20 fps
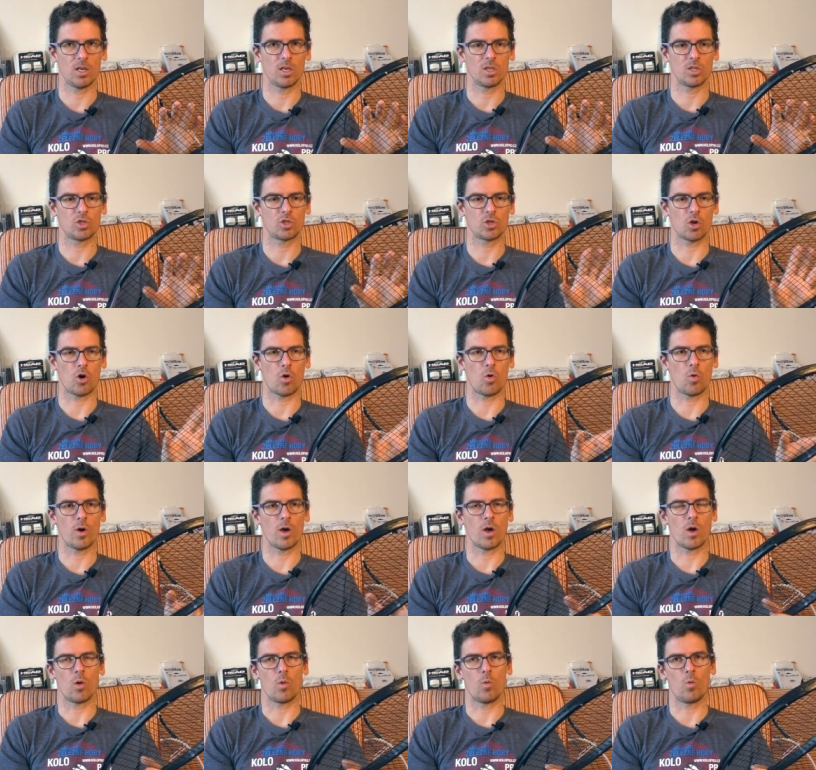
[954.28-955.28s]
So
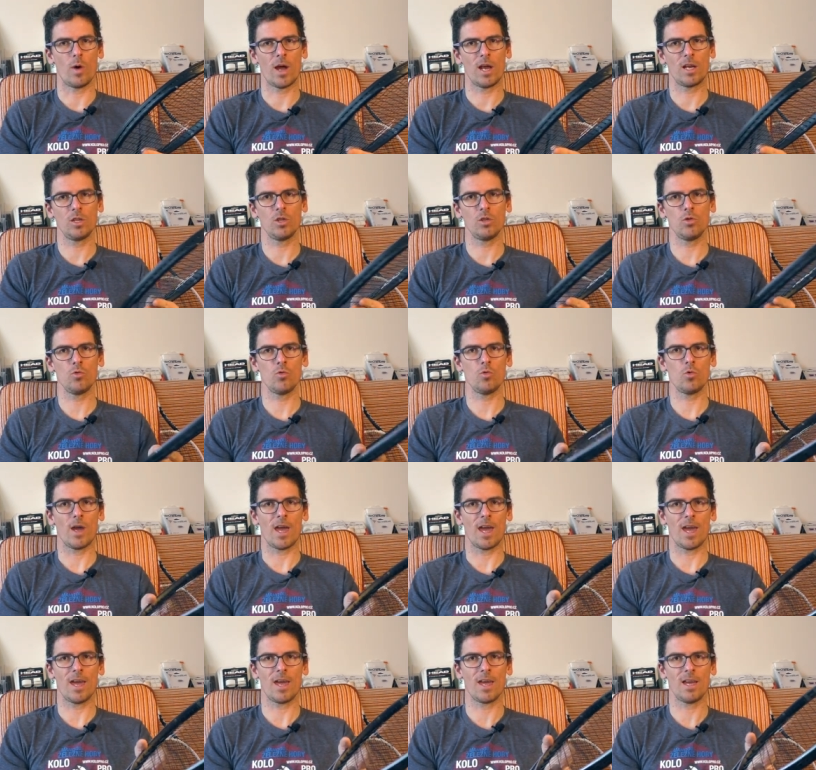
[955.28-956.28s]
when you
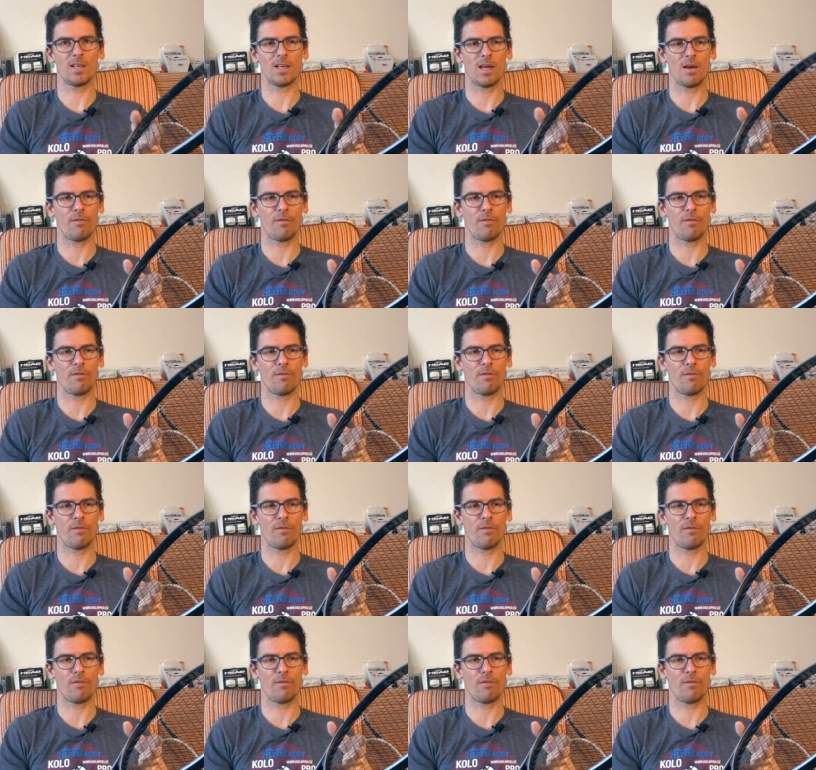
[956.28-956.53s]
hit